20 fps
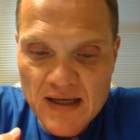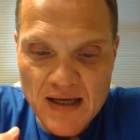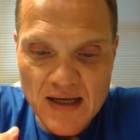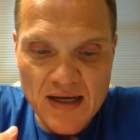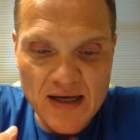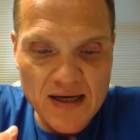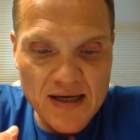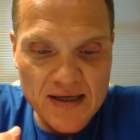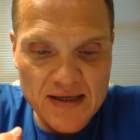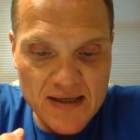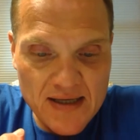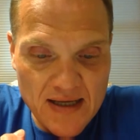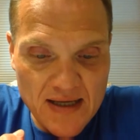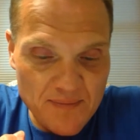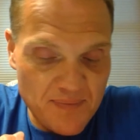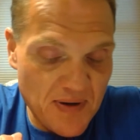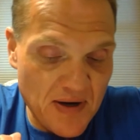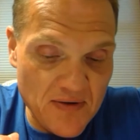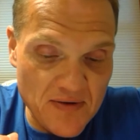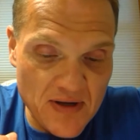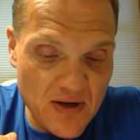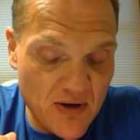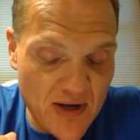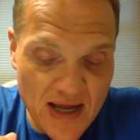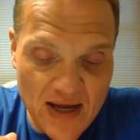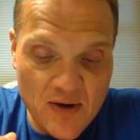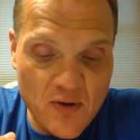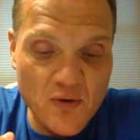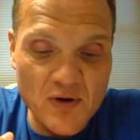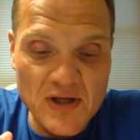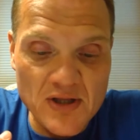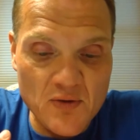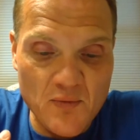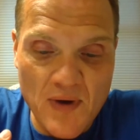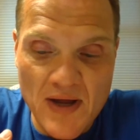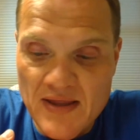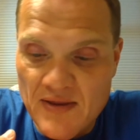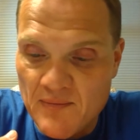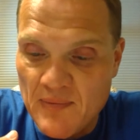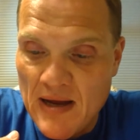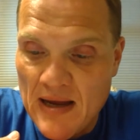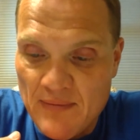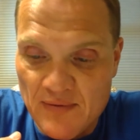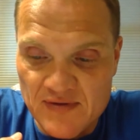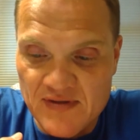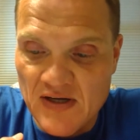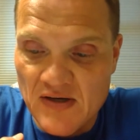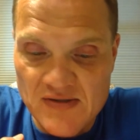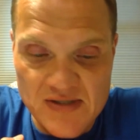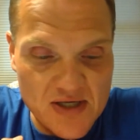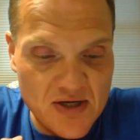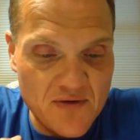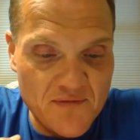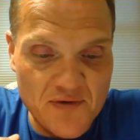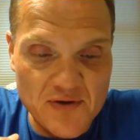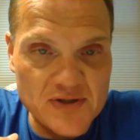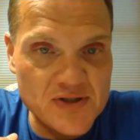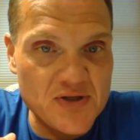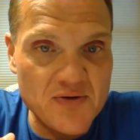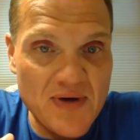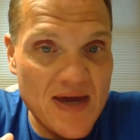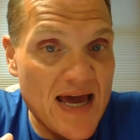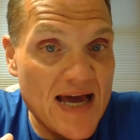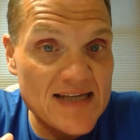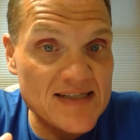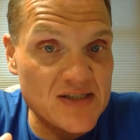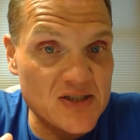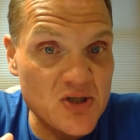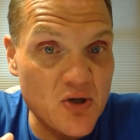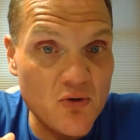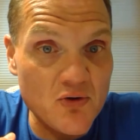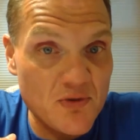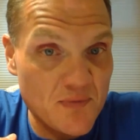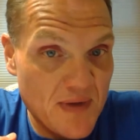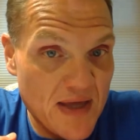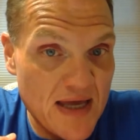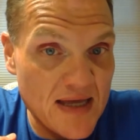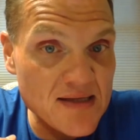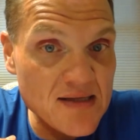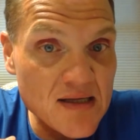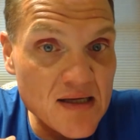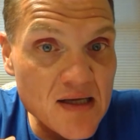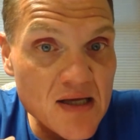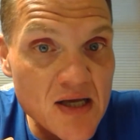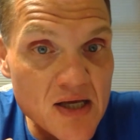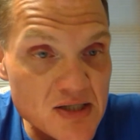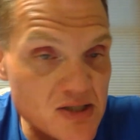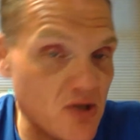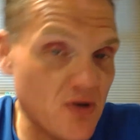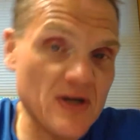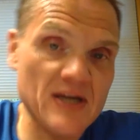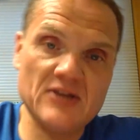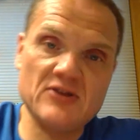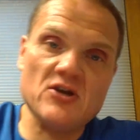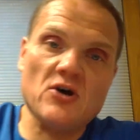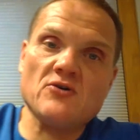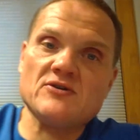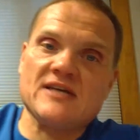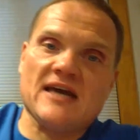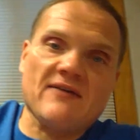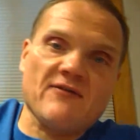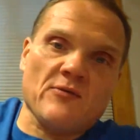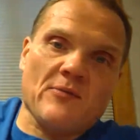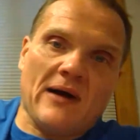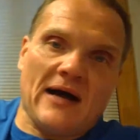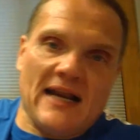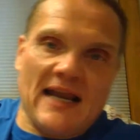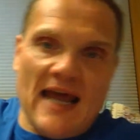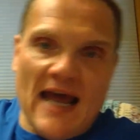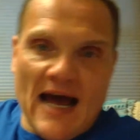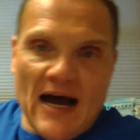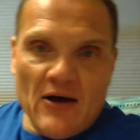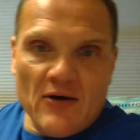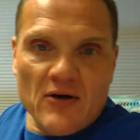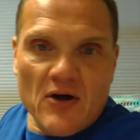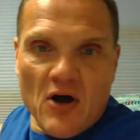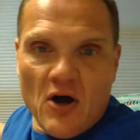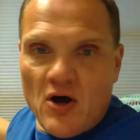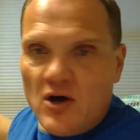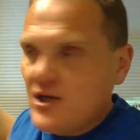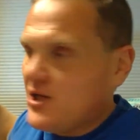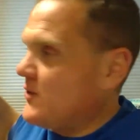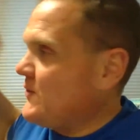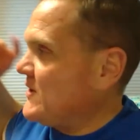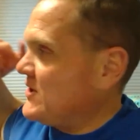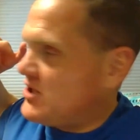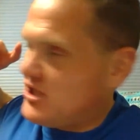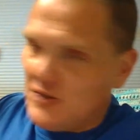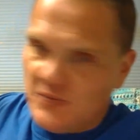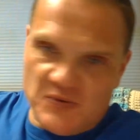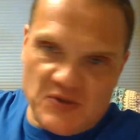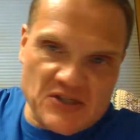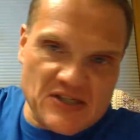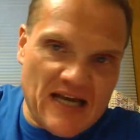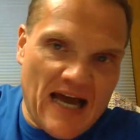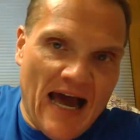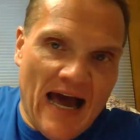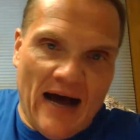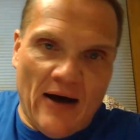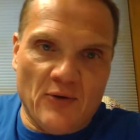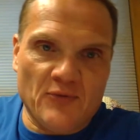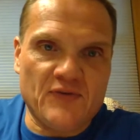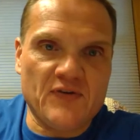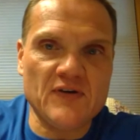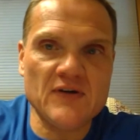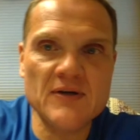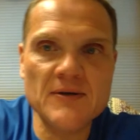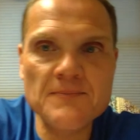Apparently, okay, according to the way the Bible tells it here, verse 2, he hasn't told them yet. So he throws everybody out, all you Egyptians out.